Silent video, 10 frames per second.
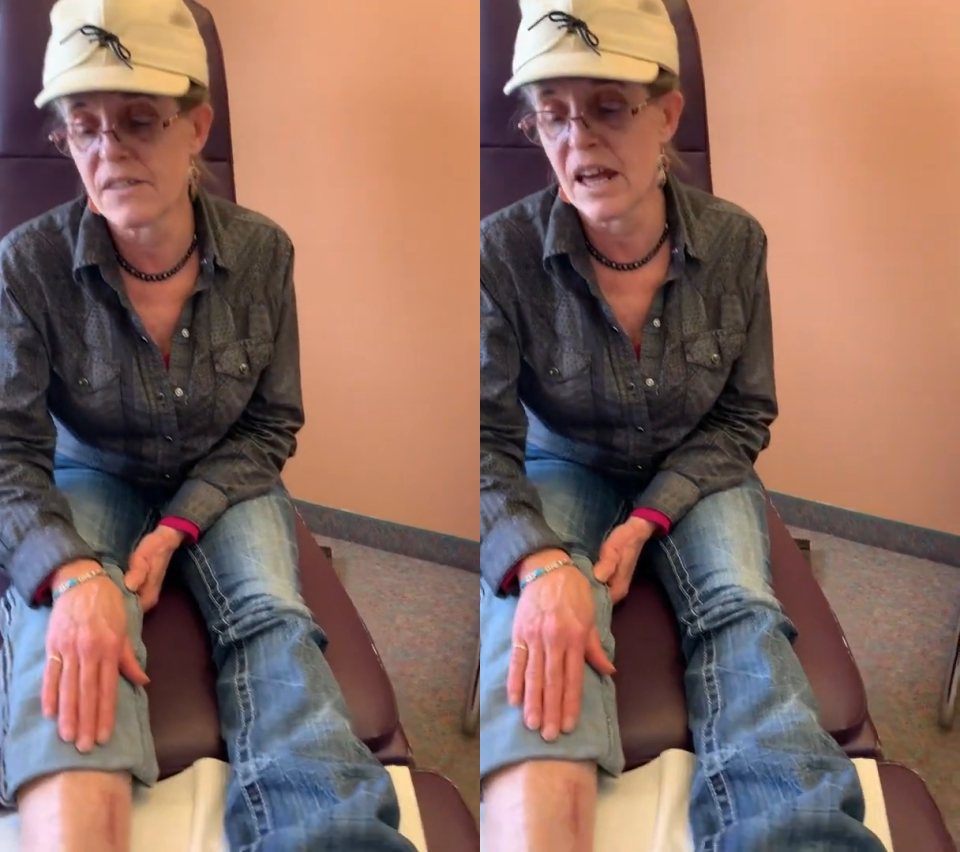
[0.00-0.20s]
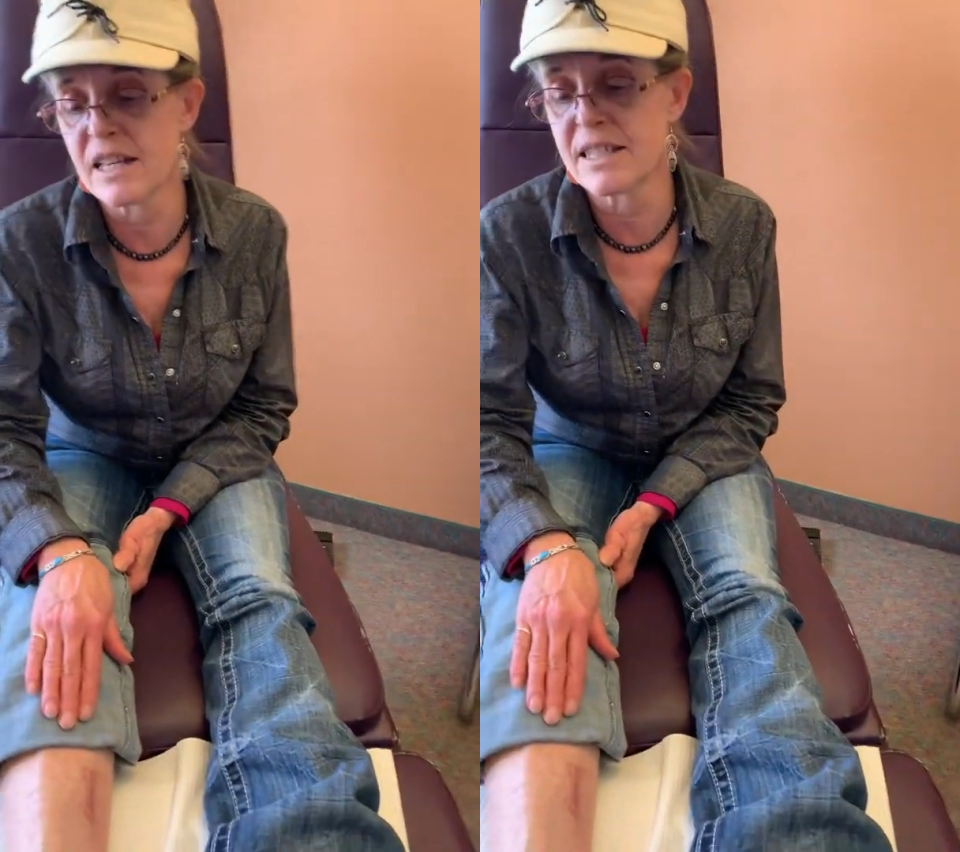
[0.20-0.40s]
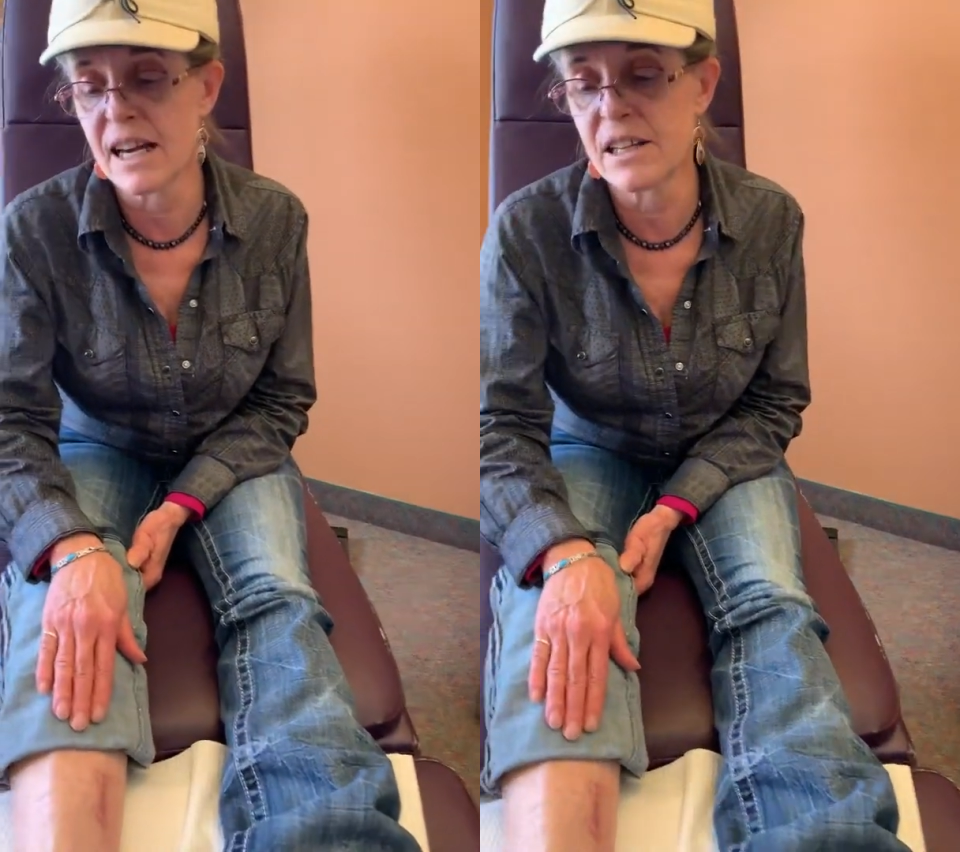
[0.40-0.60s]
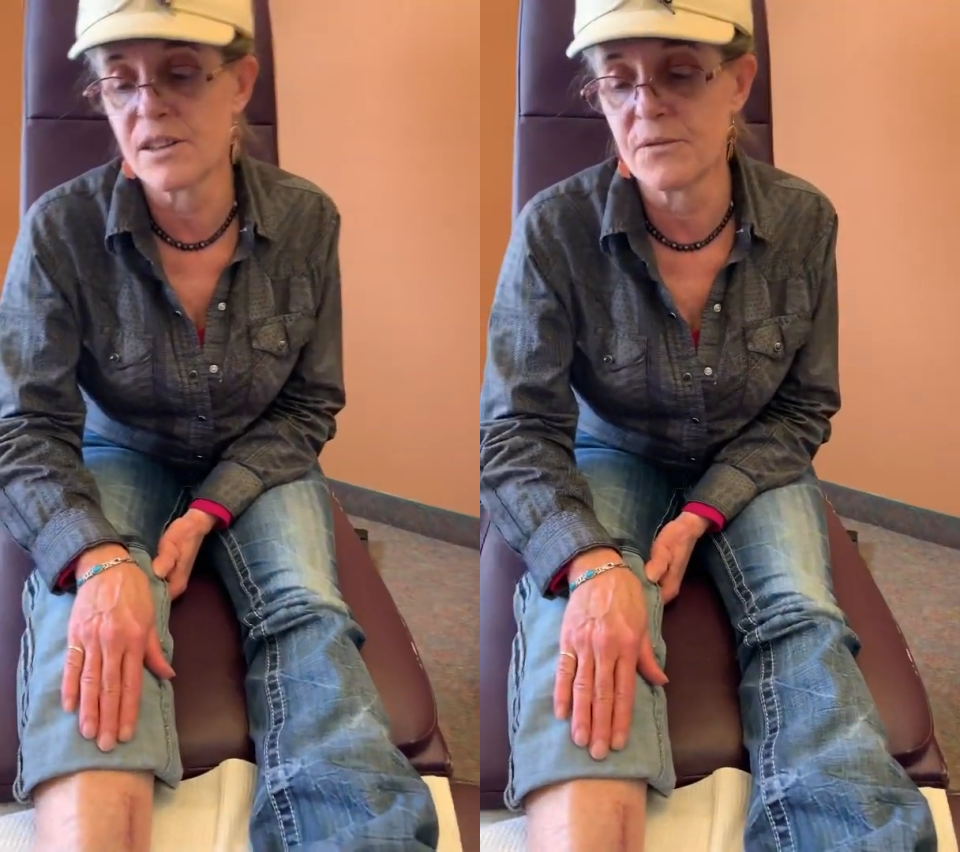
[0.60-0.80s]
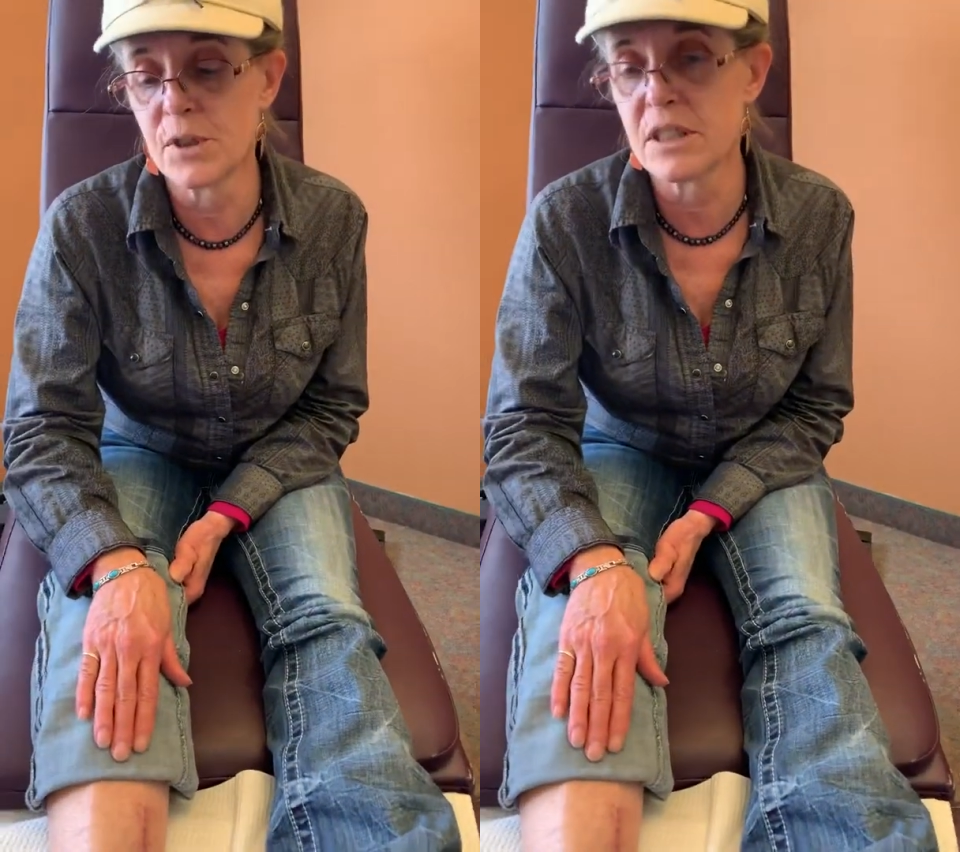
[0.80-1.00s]
that side of the
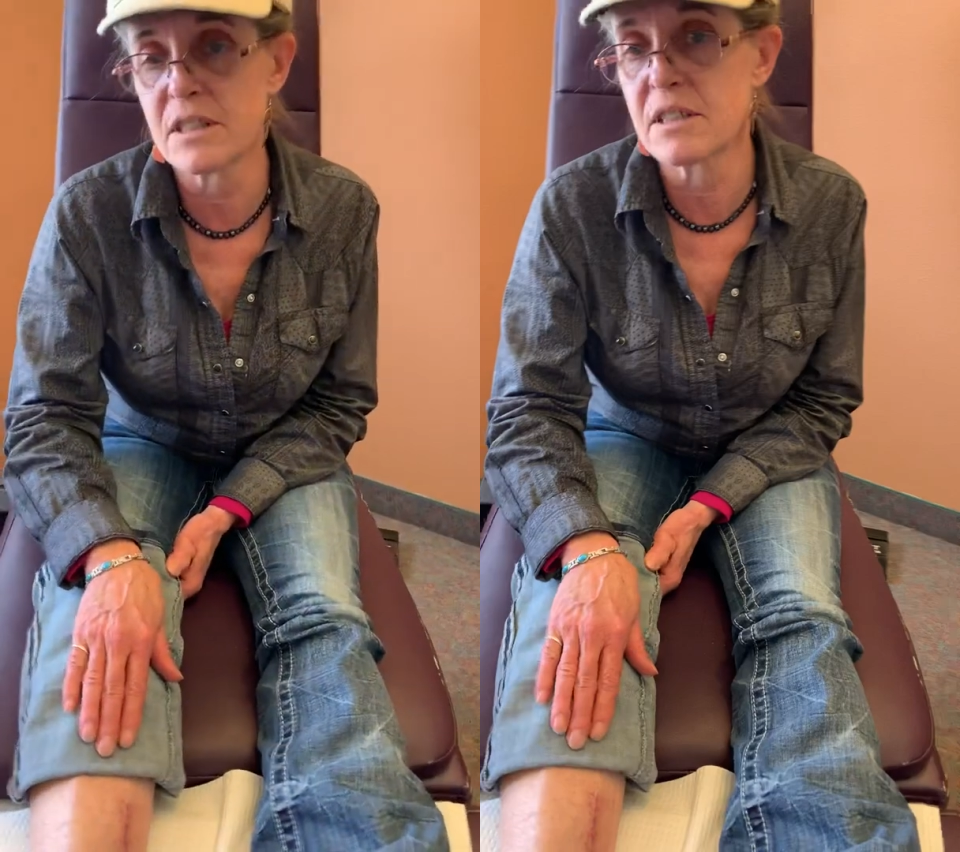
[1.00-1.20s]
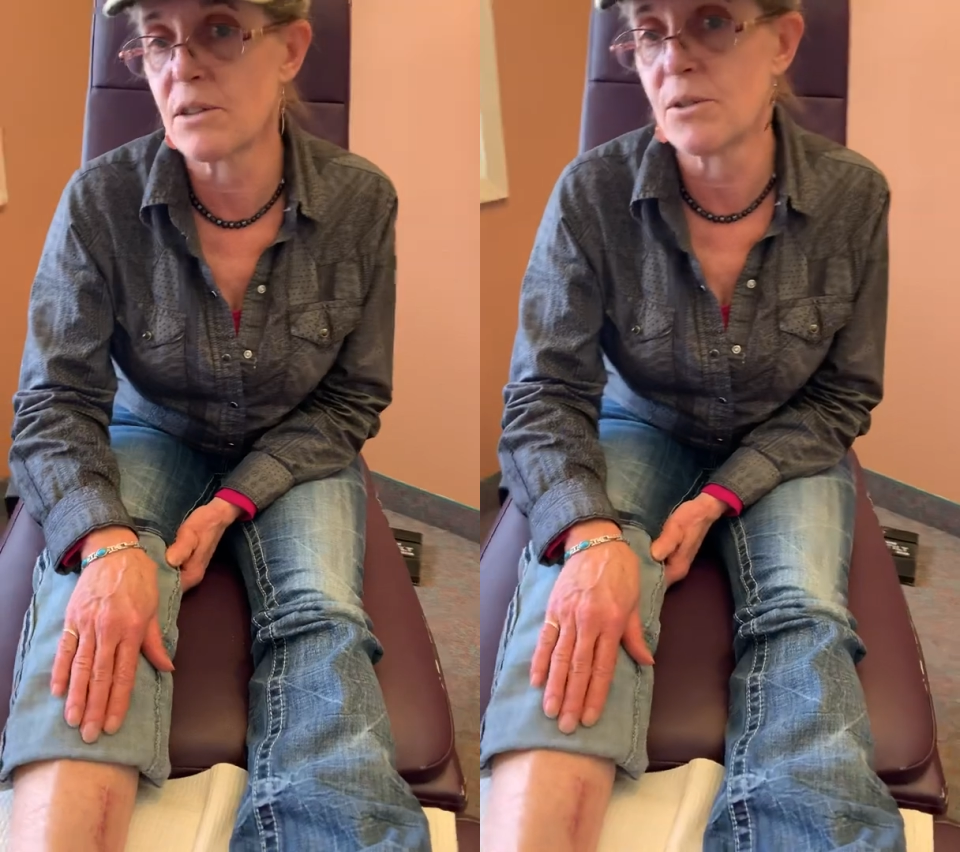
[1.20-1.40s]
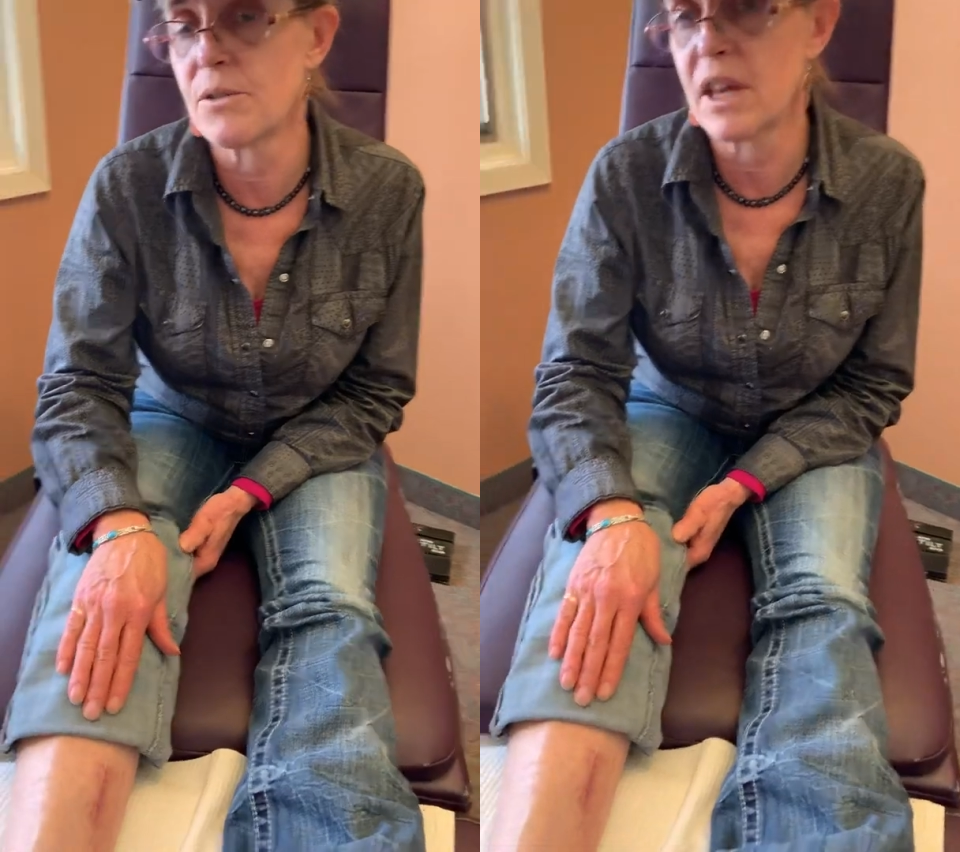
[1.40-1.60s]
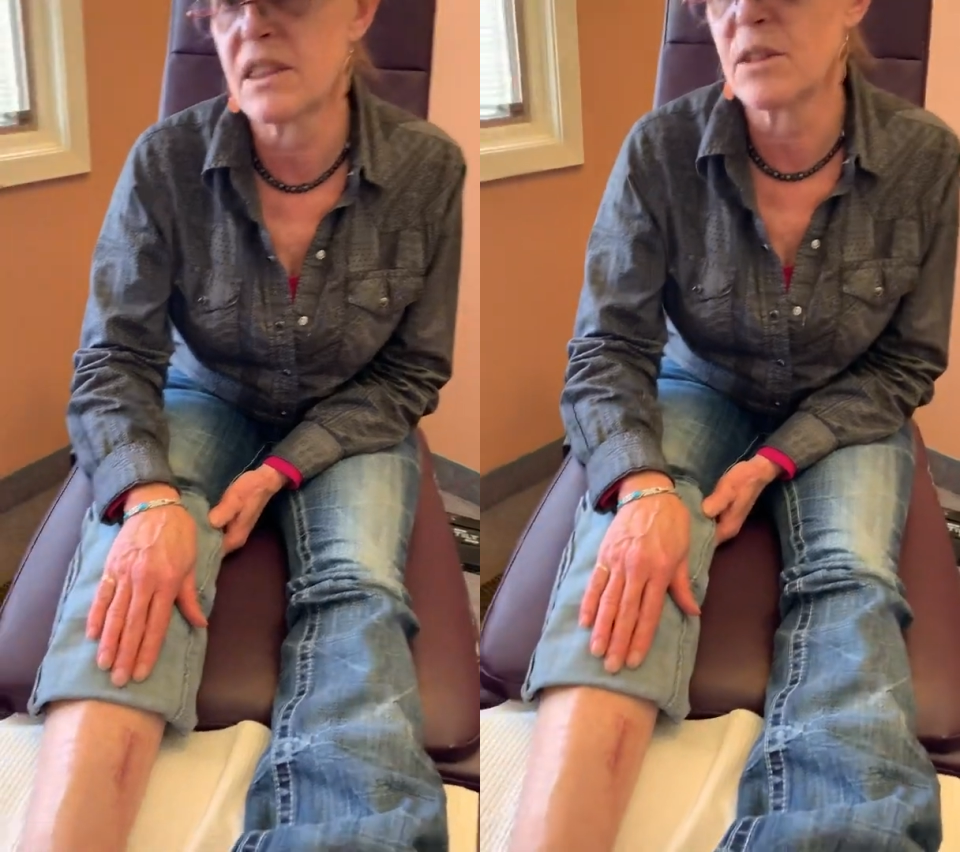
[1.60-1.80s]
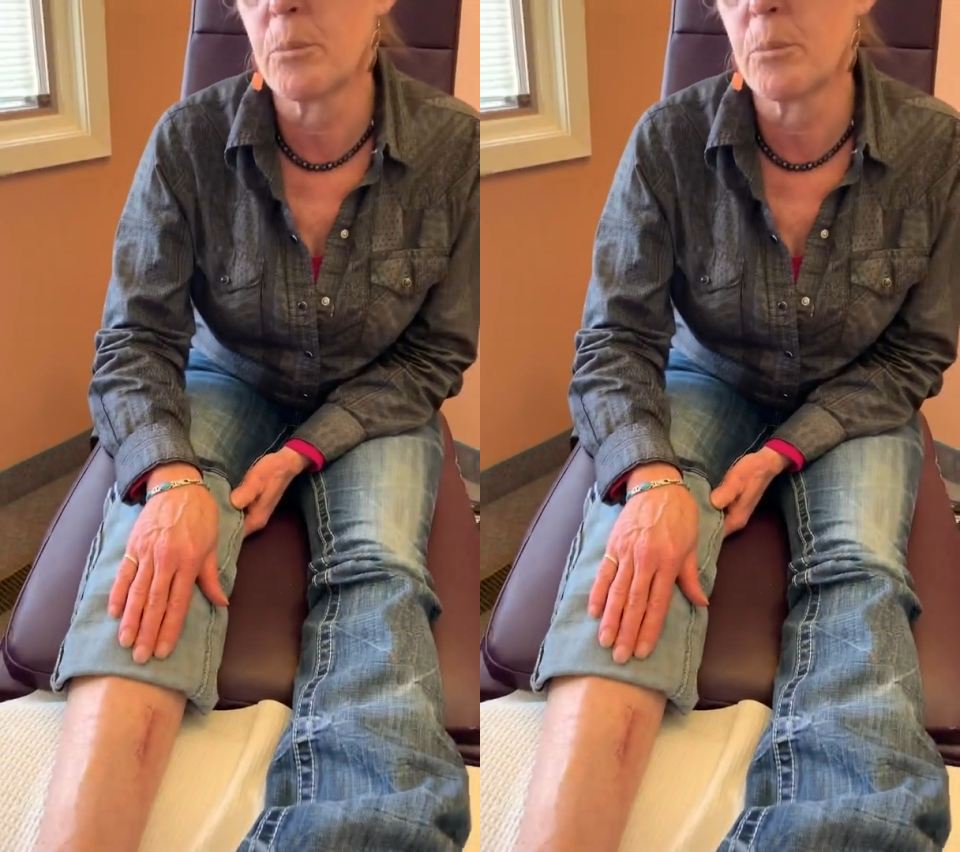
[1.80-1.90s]
foot so that the